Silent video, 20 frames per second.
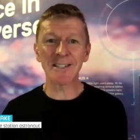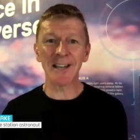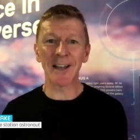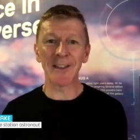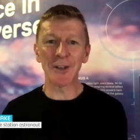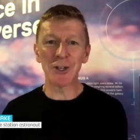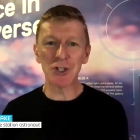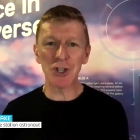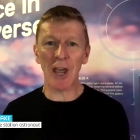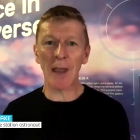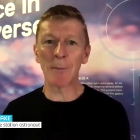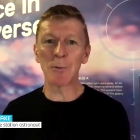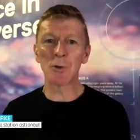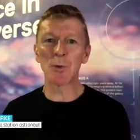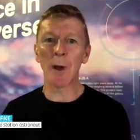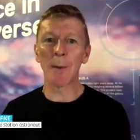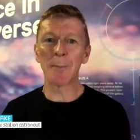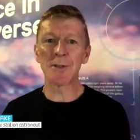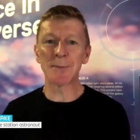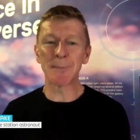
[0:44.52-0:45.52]
like the James
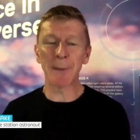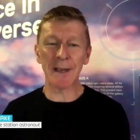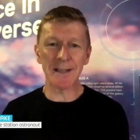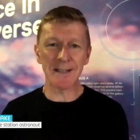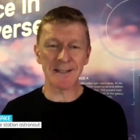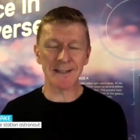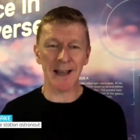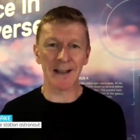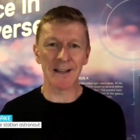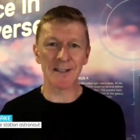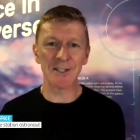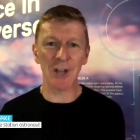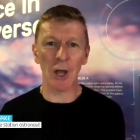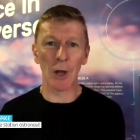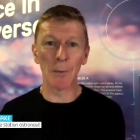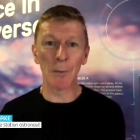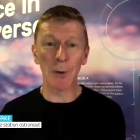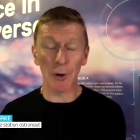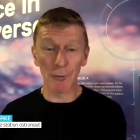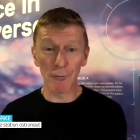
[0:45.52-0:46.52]
Webb Space
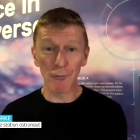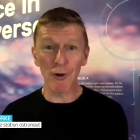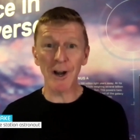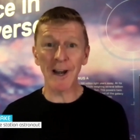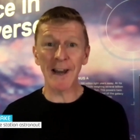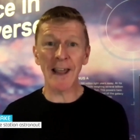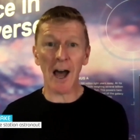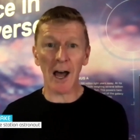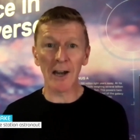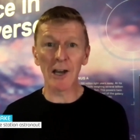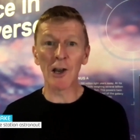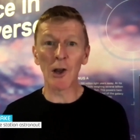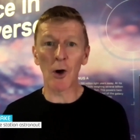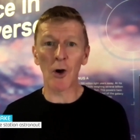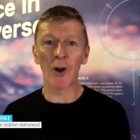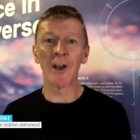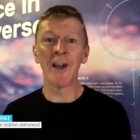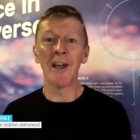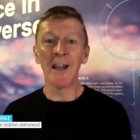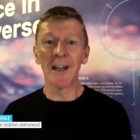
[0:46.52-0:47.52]
Telescope can really
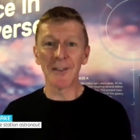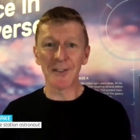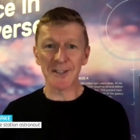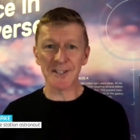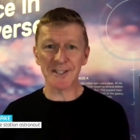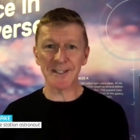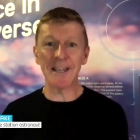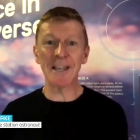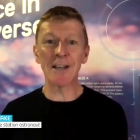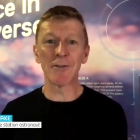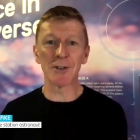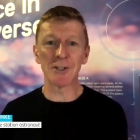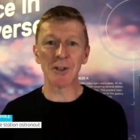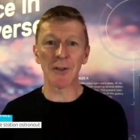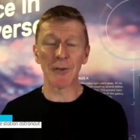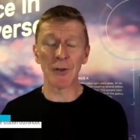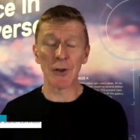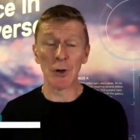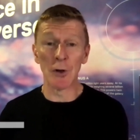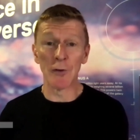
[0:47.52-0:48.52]
unlock the secrets
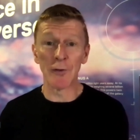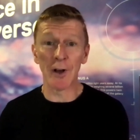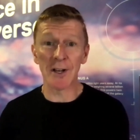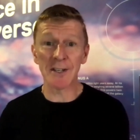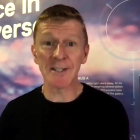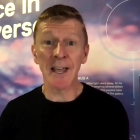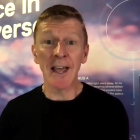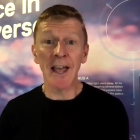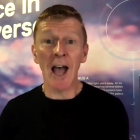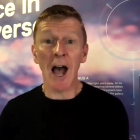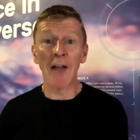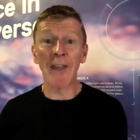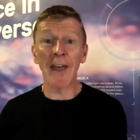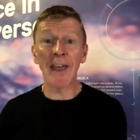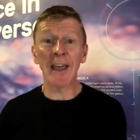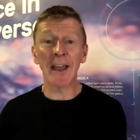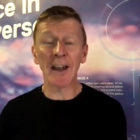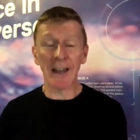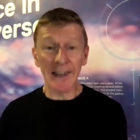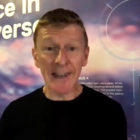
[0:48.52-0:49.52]
of the universe, and they
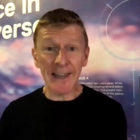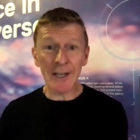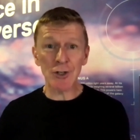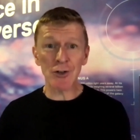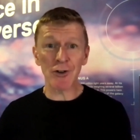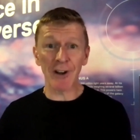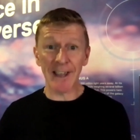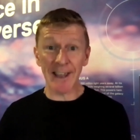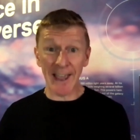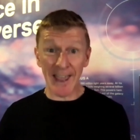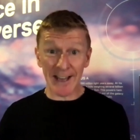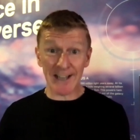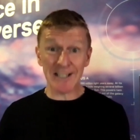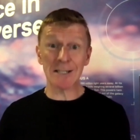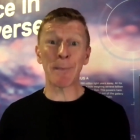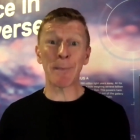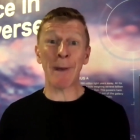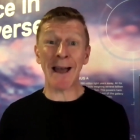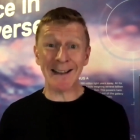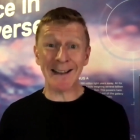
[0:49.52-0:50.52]
can literally
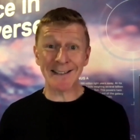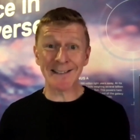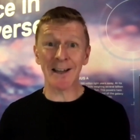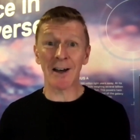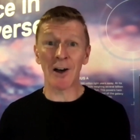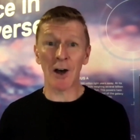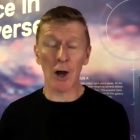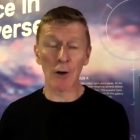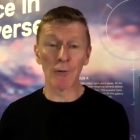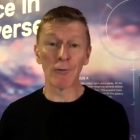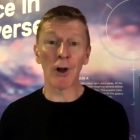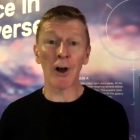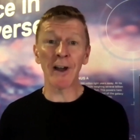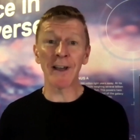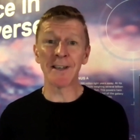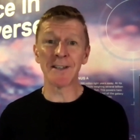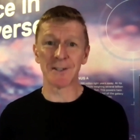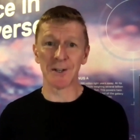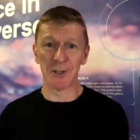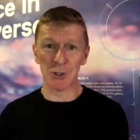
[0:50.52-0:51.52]
expand our
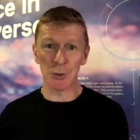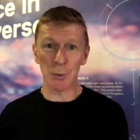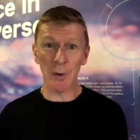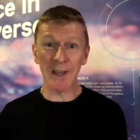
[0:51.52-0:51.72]
horizons.